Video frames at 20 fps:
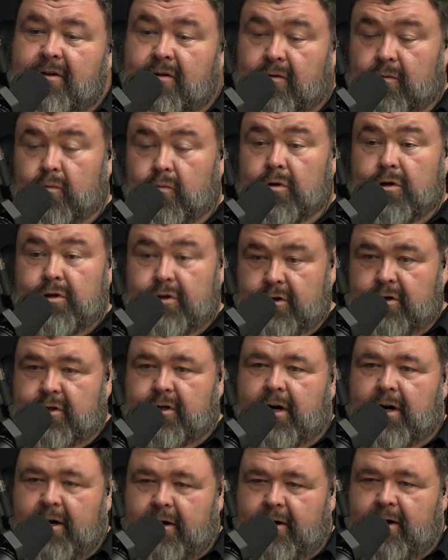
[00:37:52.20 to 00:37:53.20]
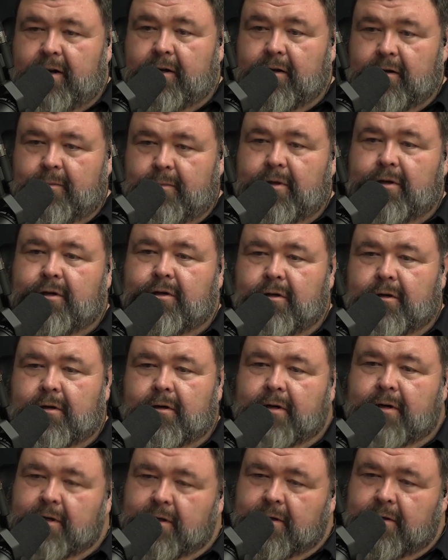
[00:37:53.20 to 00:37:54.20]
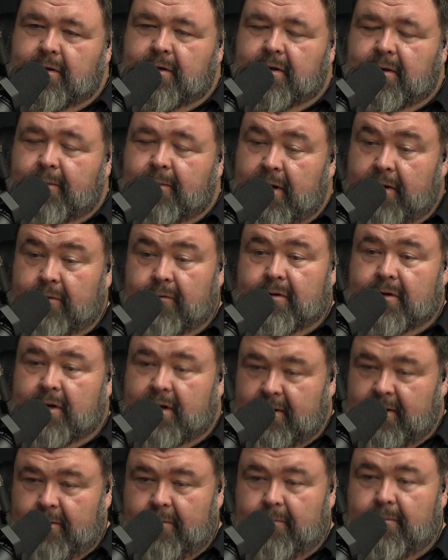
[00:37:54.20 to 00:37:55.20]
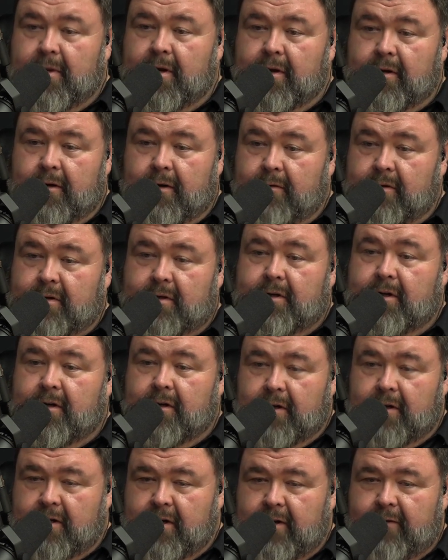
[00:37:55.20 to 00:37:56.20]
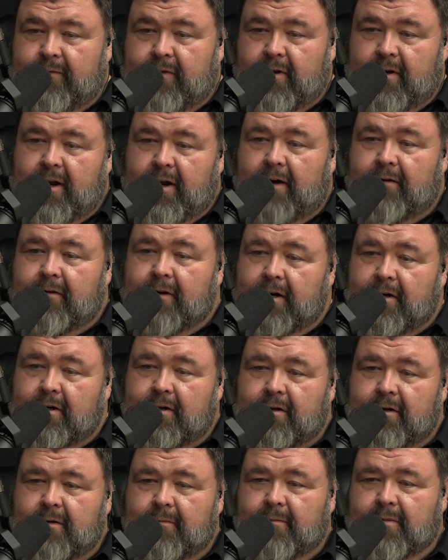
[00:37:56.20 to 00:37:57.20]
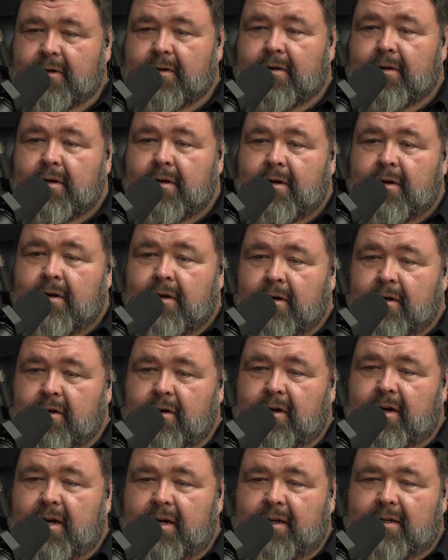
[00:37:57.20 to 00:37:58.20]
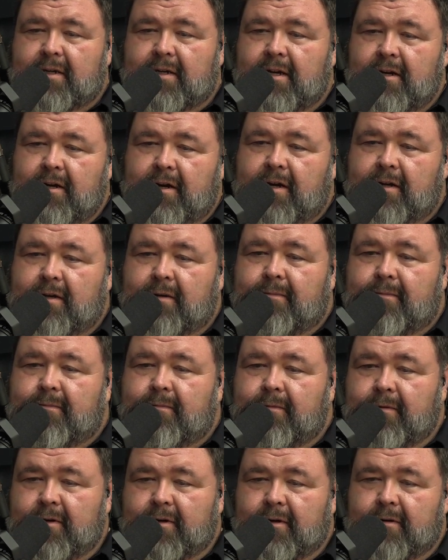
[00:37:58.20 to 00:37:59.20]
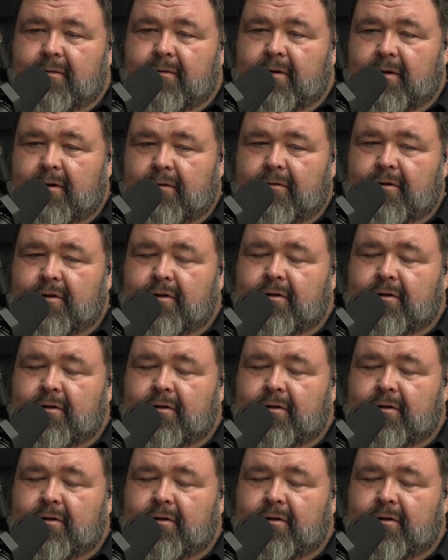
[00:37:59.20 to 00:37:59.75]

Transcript: the Worcestershire had a little bit of sugar in it. Yeah. I mean, it was like a minute. It was still enough to not register, but you can't say you got a, you know, lower